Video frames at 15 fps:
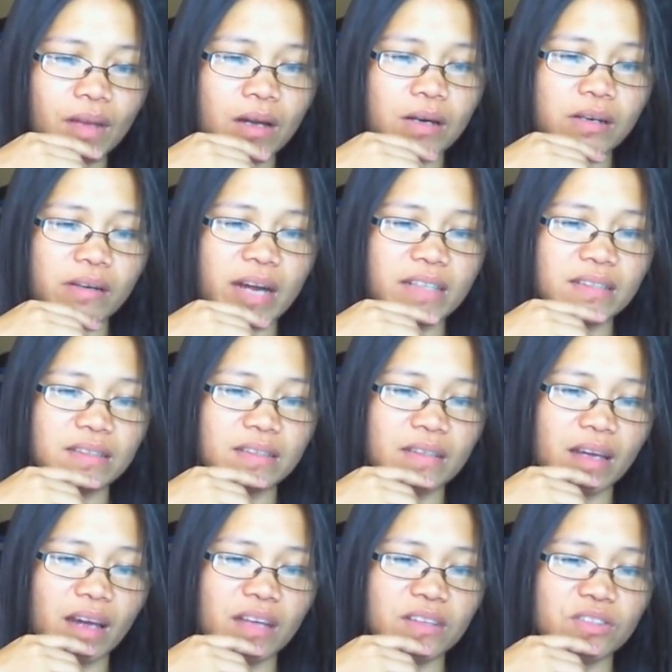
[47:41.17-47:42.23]

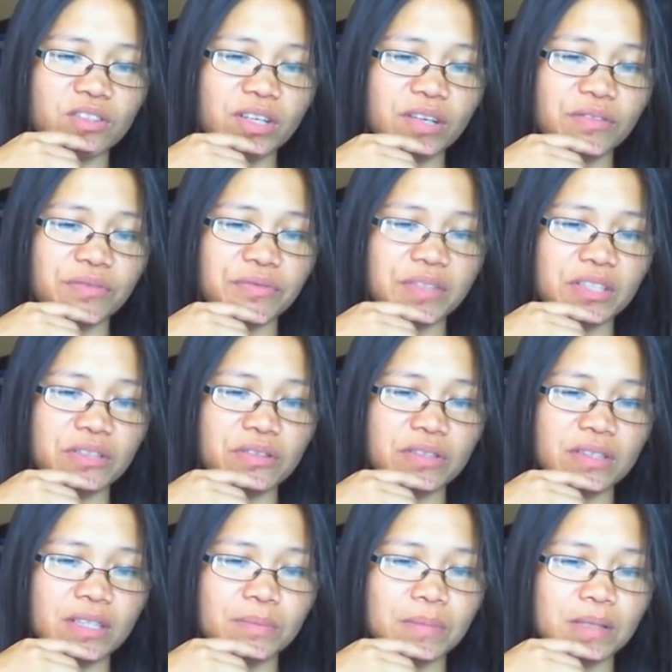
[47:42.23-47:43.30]
Rustic, I enjoy your
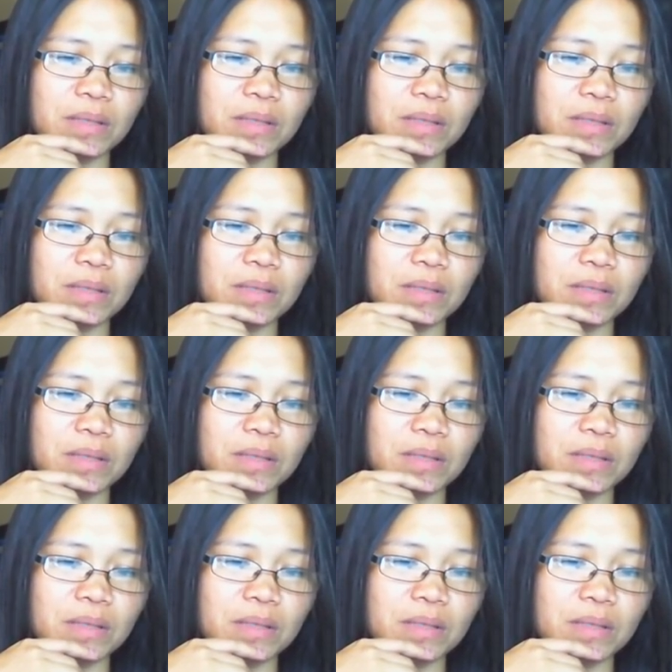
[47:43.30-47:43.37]
videos and